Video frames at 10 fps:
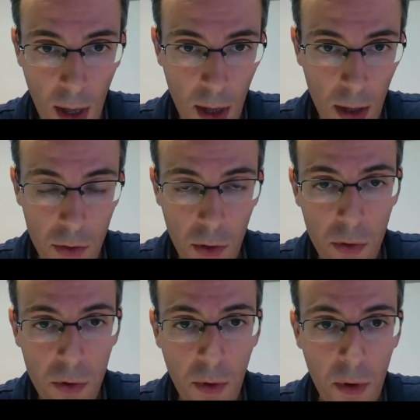And
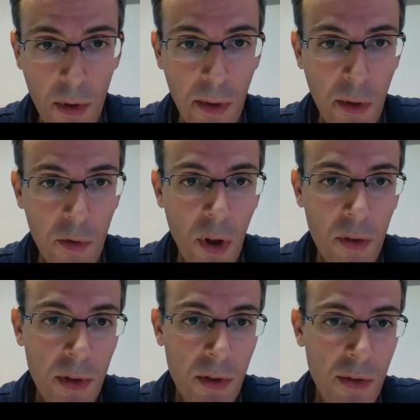also of
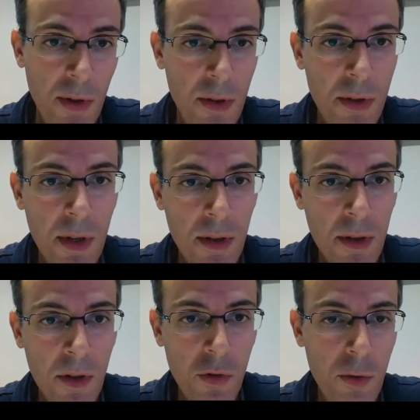relevance,
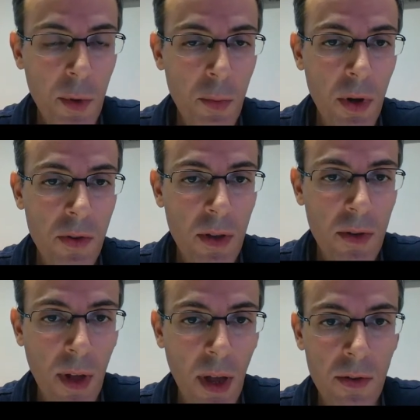these should be
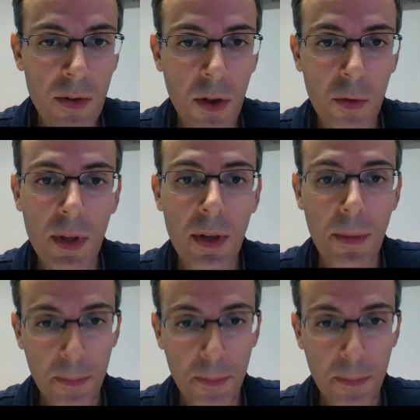processed as 3D.